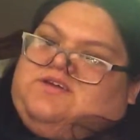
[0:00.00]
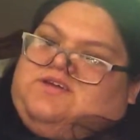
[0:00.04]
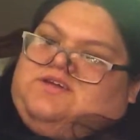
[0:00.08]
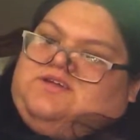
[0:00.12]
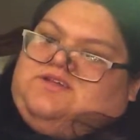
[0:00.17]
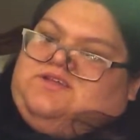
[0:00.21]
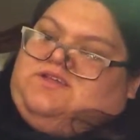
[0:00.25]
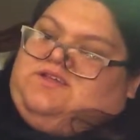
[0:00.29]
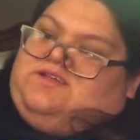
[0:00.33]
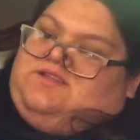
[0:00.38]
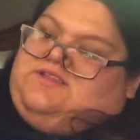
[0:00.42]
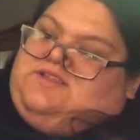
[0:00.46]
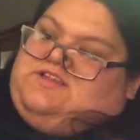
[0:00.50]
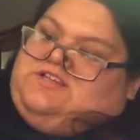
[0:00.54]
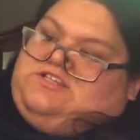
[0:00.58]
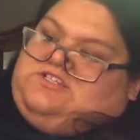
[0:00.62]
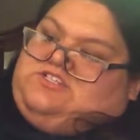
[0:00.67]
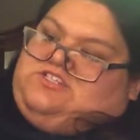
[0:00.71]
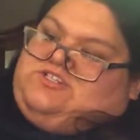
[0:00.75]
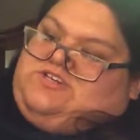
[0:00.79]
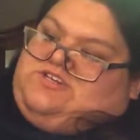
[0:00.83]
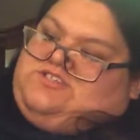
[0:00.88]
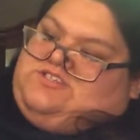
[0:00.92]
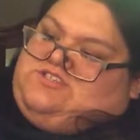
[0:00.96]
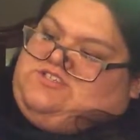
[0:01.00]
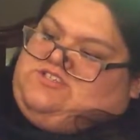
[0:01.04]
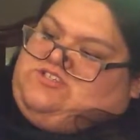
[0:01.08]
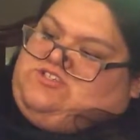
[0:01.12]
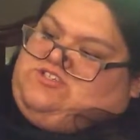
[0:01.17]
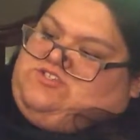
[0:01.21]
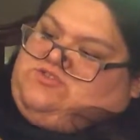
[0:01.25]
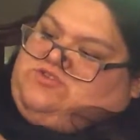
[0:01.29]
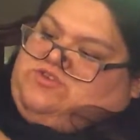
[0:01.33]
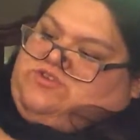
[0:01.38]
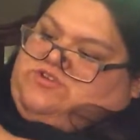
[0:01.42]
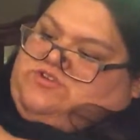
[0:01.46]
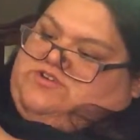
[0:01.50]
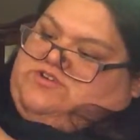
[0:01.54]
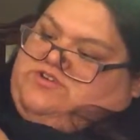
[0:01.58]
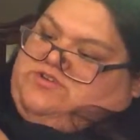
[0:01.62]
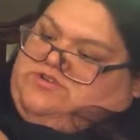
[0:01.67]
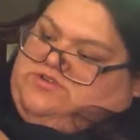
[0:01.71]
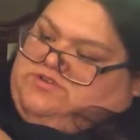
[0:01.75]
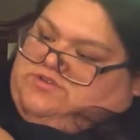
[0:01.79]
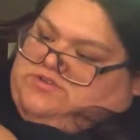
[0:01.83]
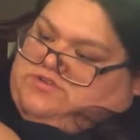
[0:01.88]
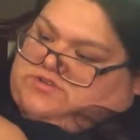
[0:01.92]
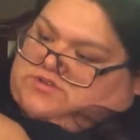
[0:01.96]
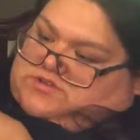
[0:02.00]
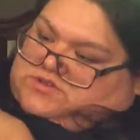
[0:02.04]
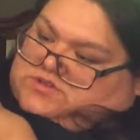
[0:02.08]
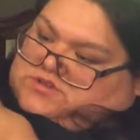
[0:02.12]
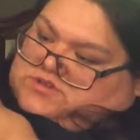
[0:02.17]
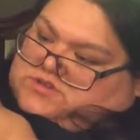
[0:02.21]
thing that tries to destroy the earth,